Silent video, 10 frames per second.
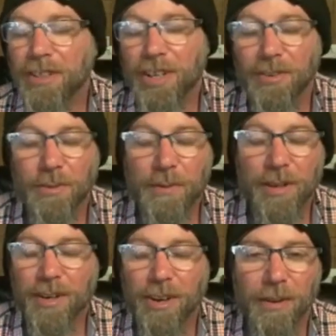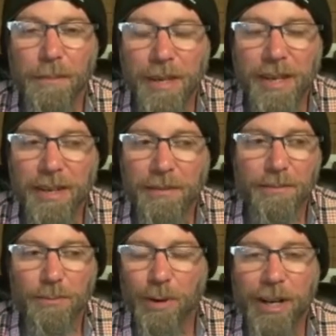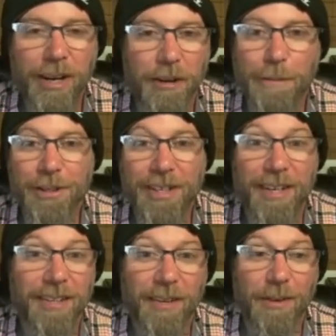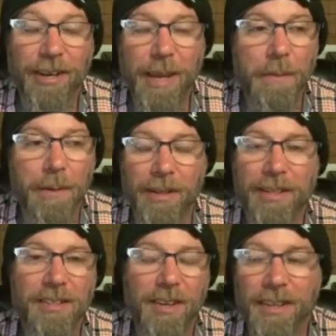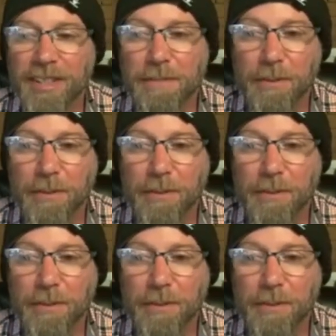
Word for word: you know, we would all be one hundred percent of our capabilities and all this,